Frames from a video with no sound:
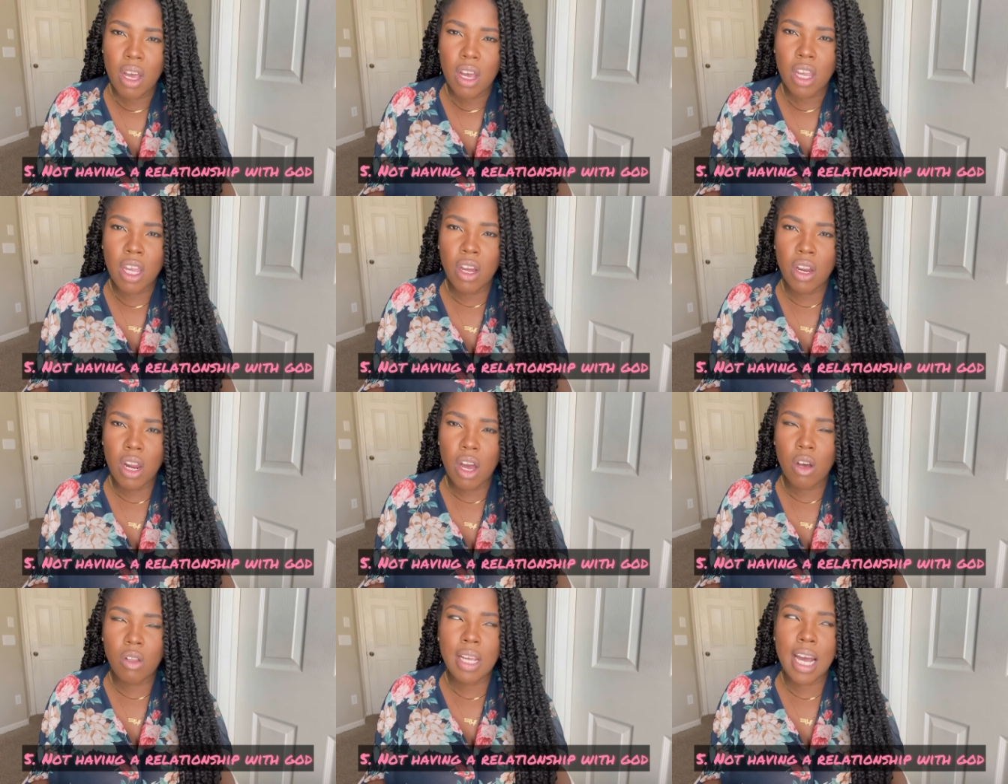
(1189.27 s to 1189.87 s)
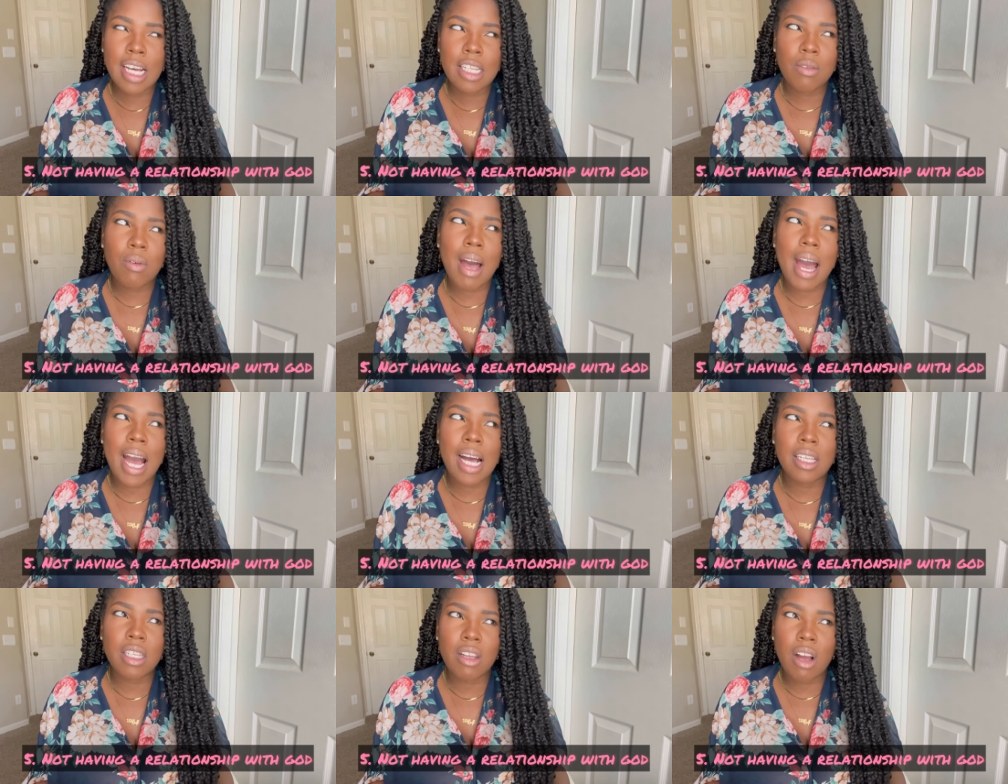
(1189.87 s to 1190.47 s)
You know, that's why
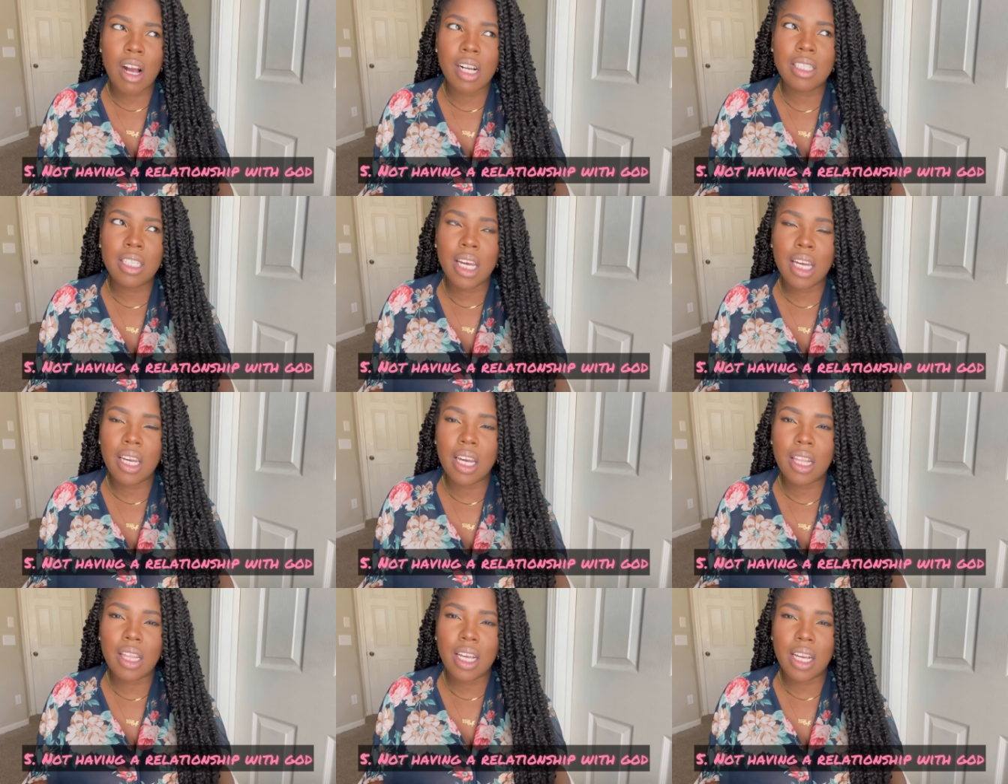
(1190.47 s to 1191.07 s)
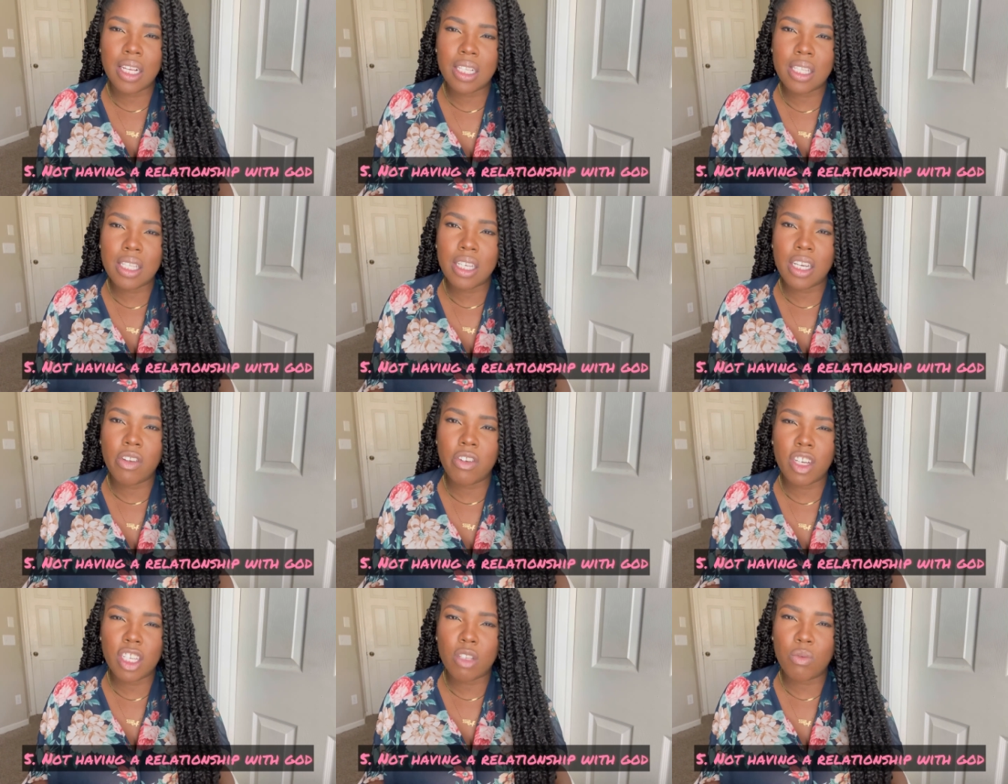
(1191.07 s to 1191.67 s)
I started taking things
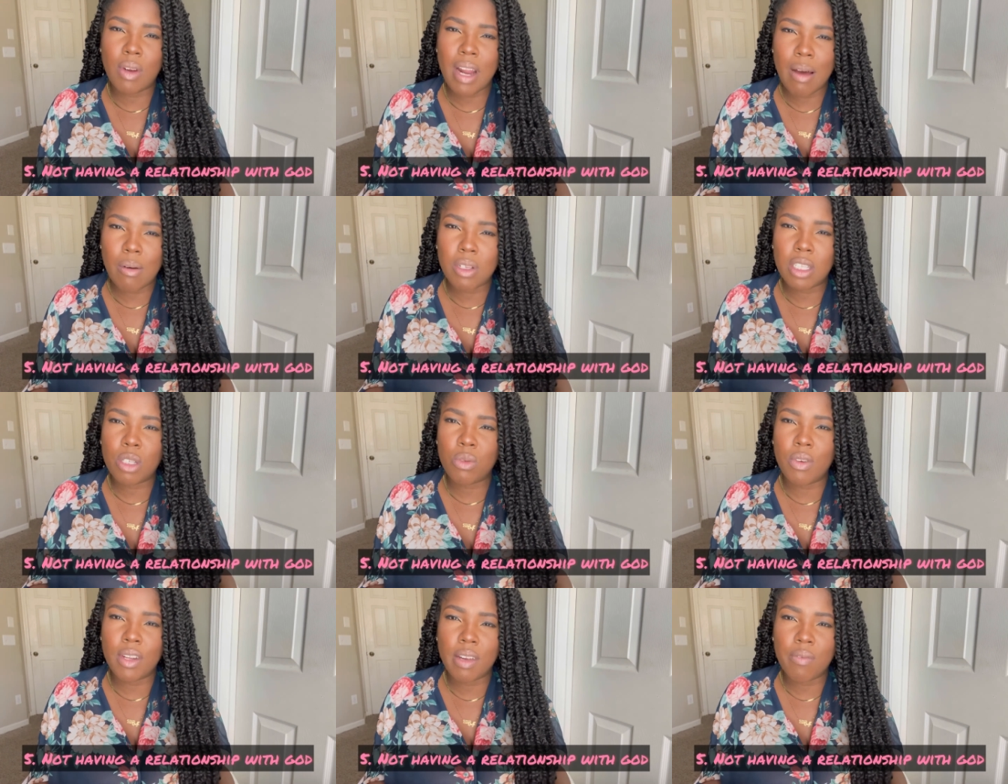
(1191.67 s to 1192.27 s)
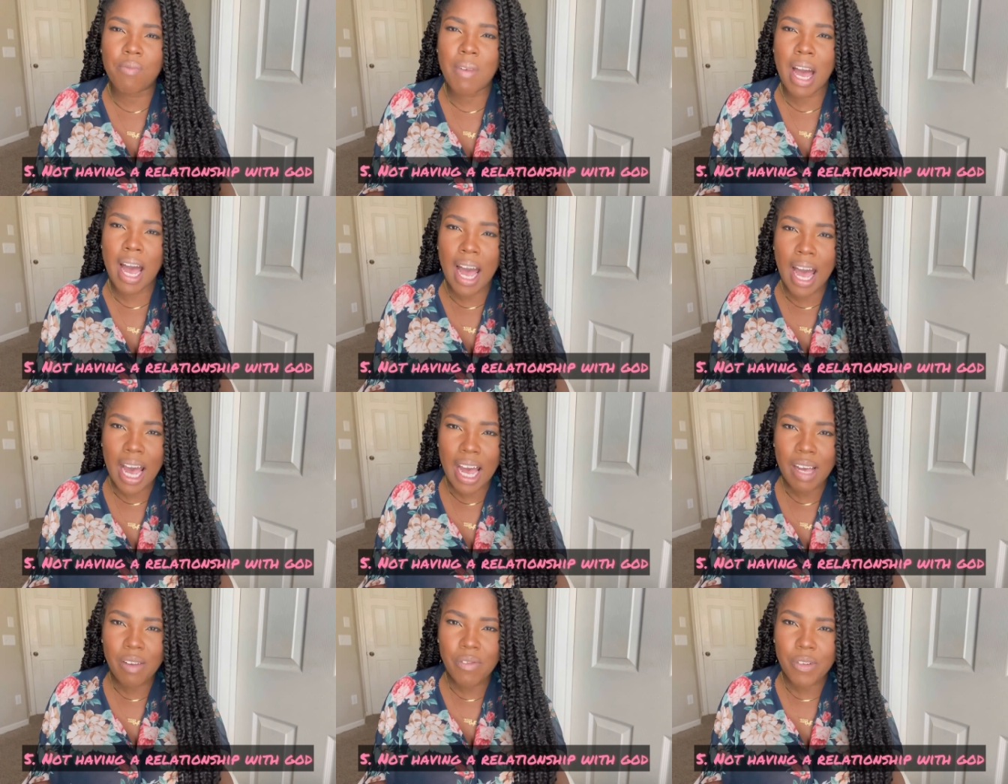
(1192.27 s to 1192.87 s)
serious when I was
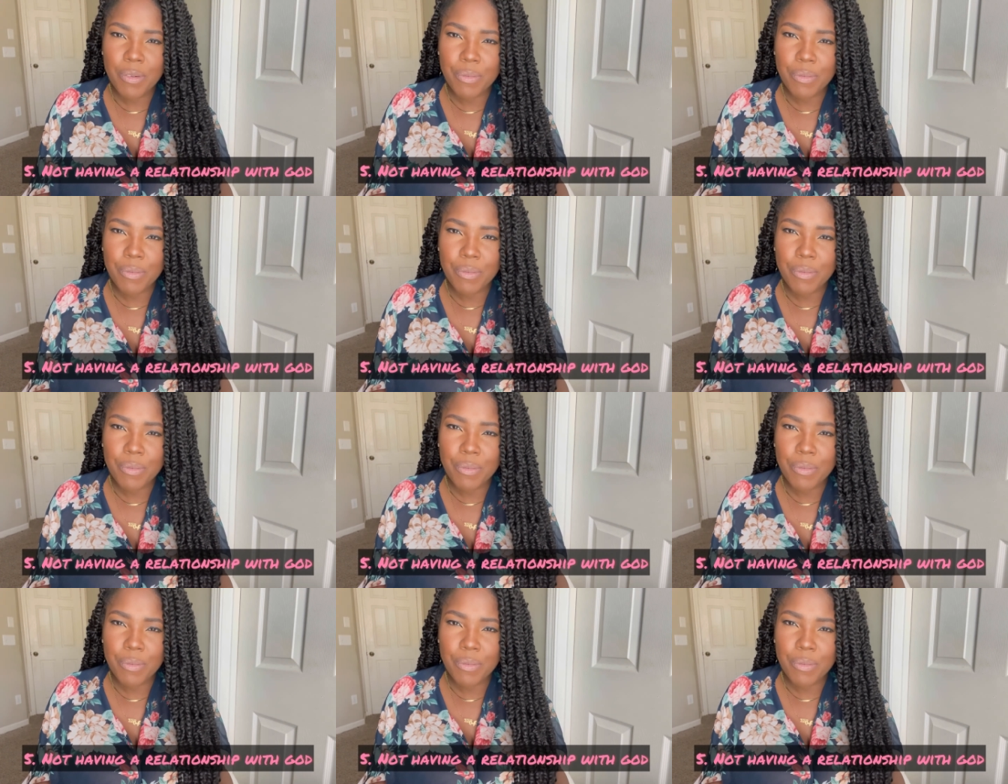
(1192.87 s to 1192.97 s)
25.